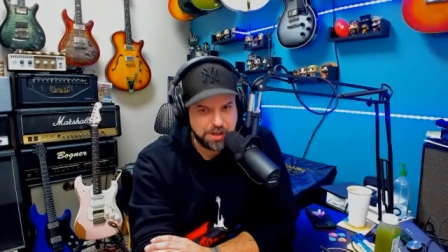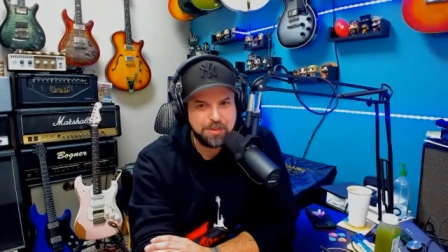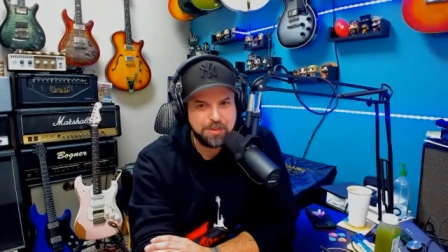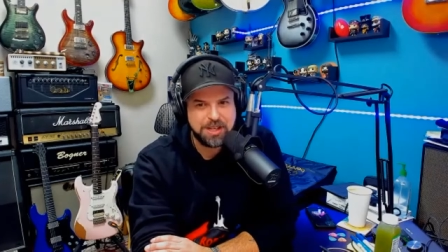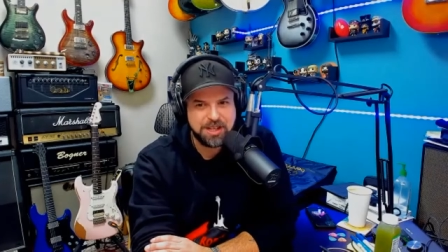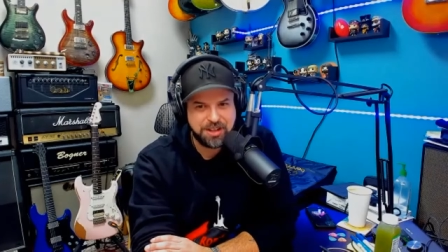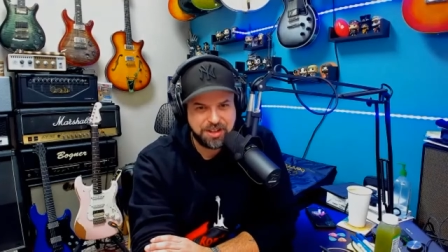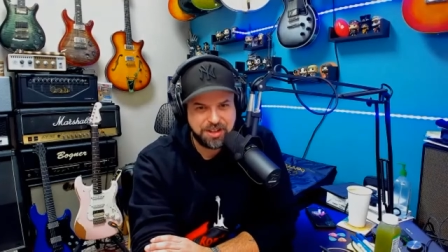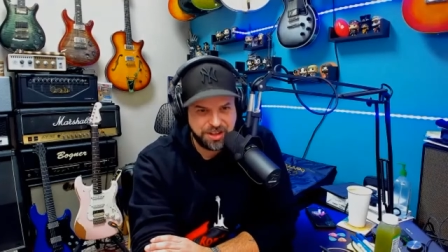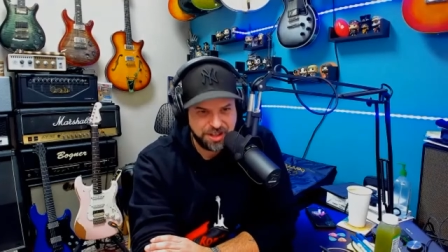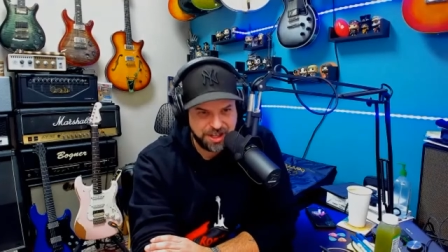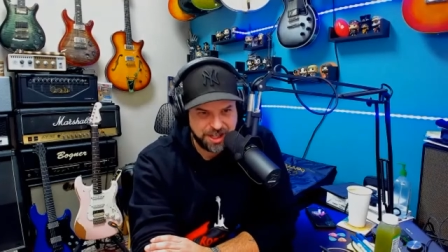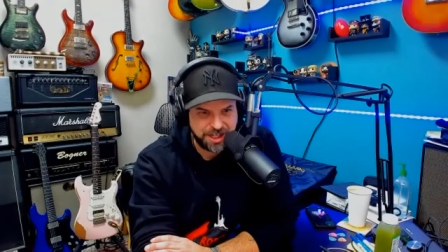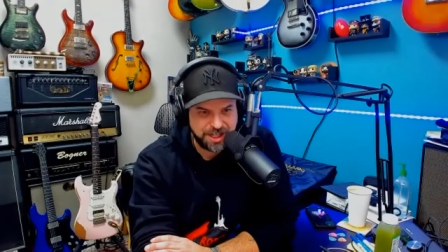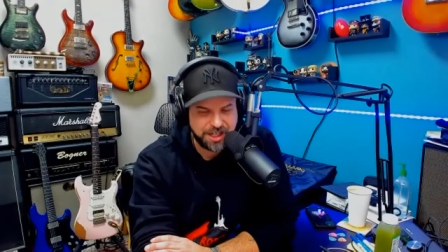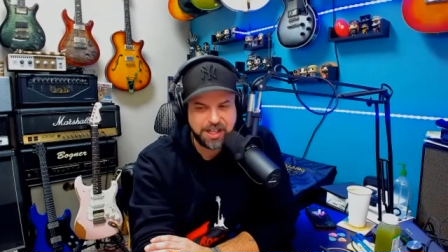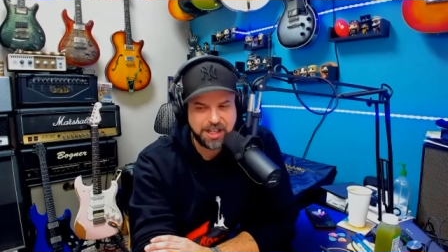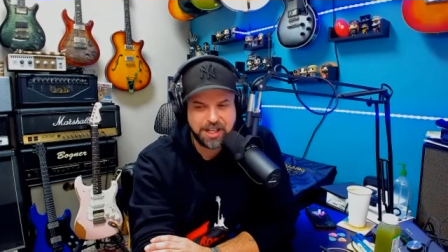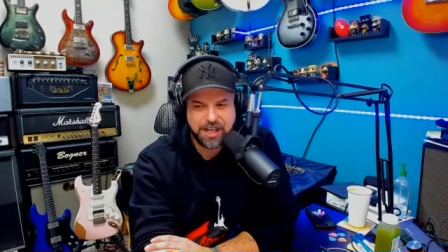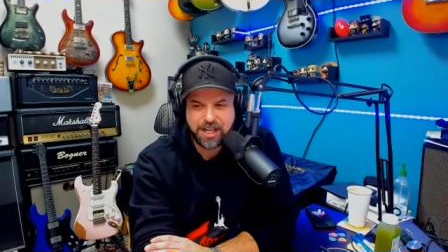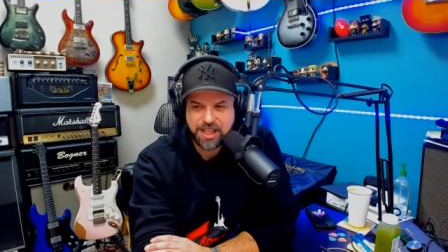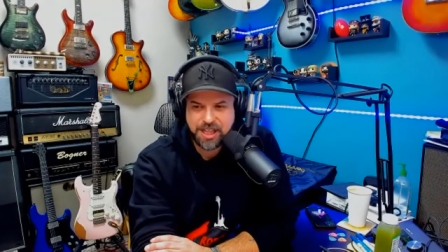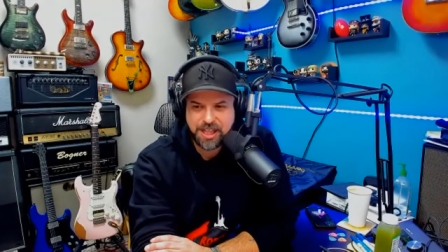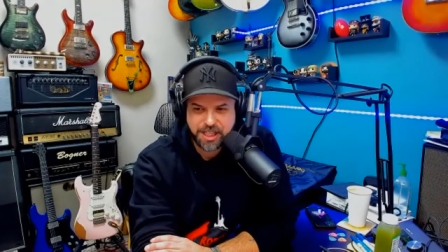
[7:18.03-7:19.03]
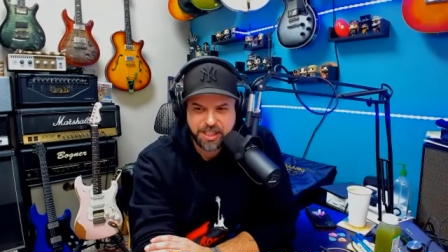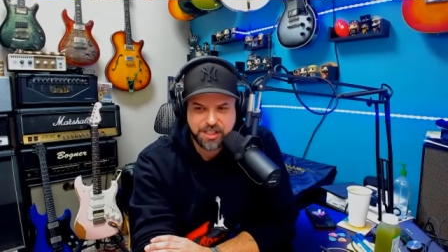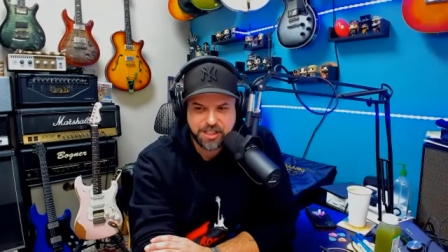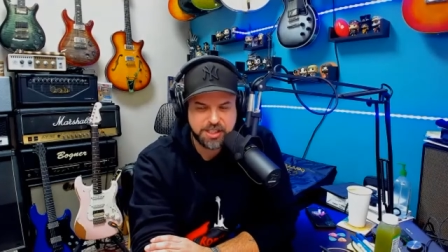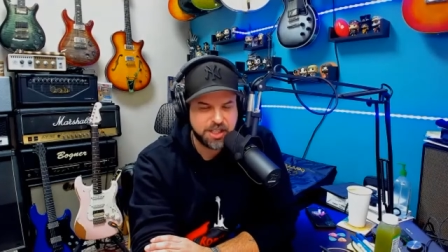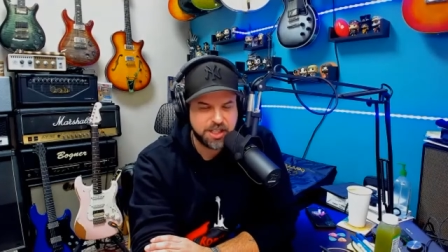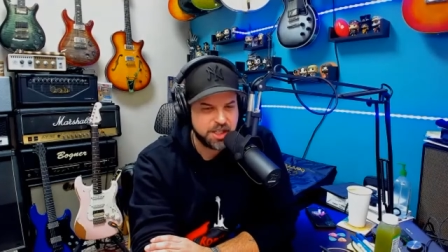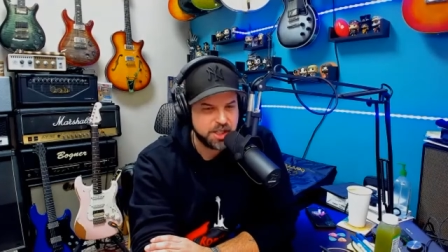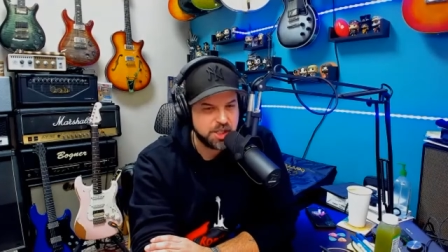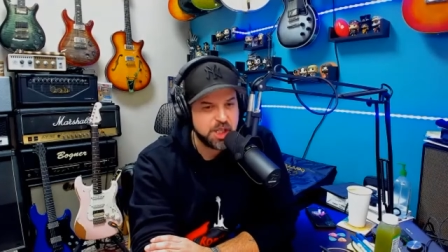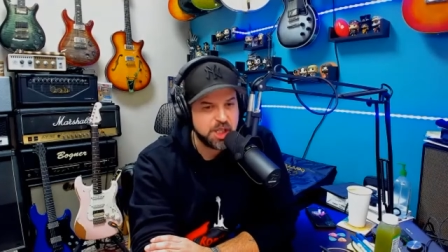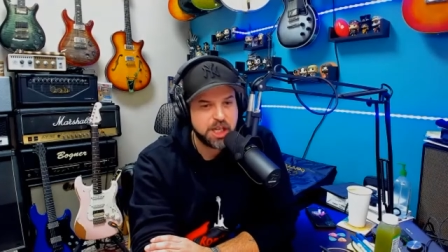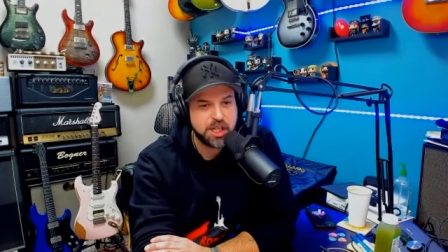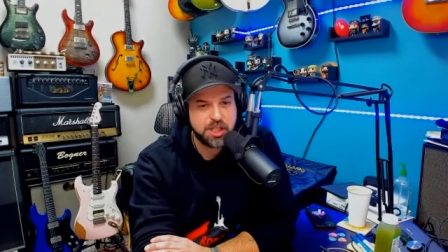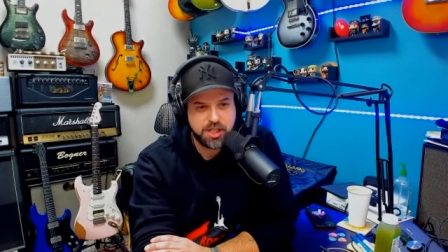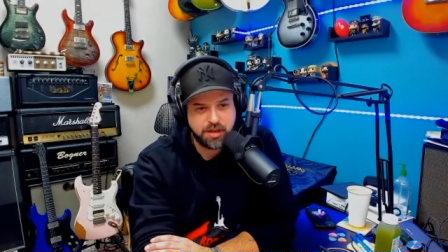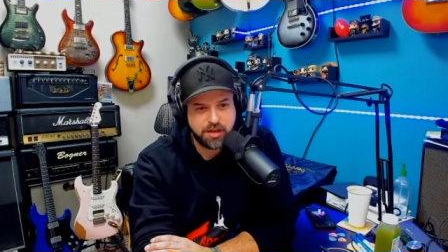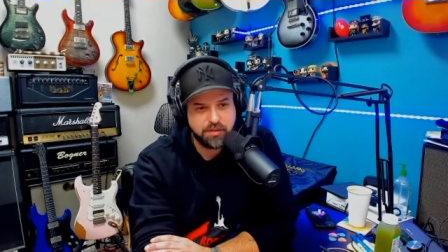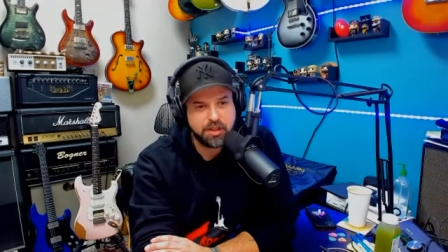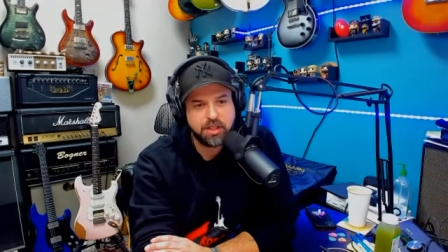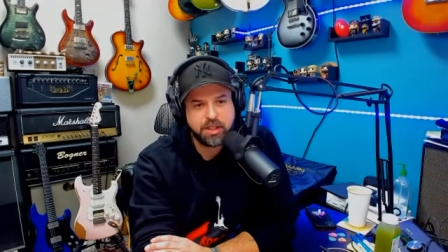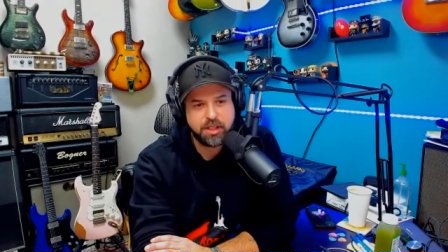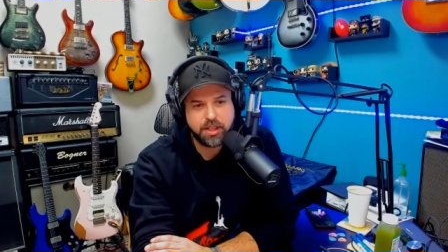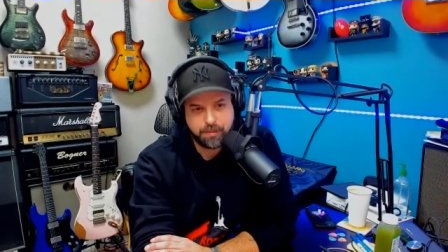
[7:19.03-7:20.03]
be a thing and i think it's going to change
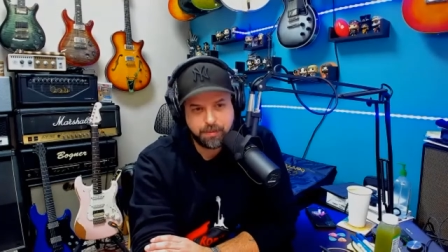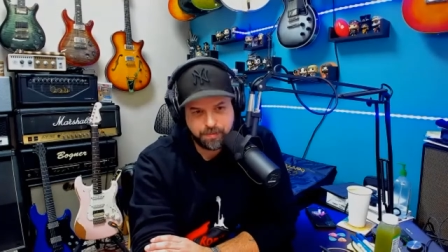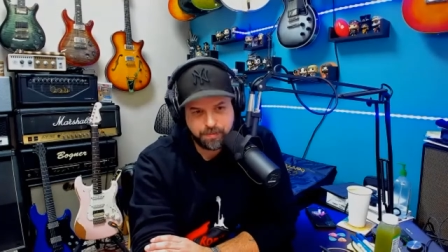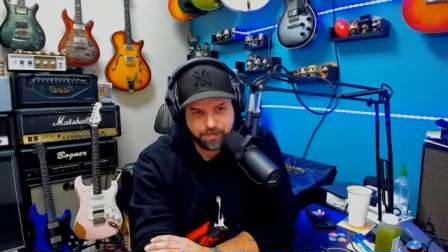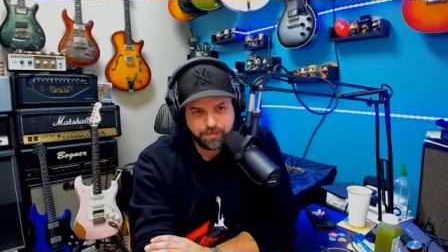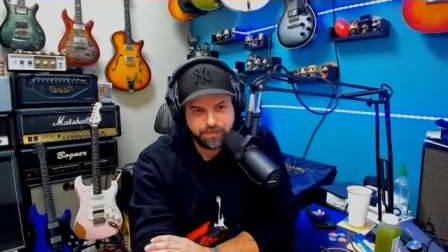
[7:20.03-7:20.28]
everything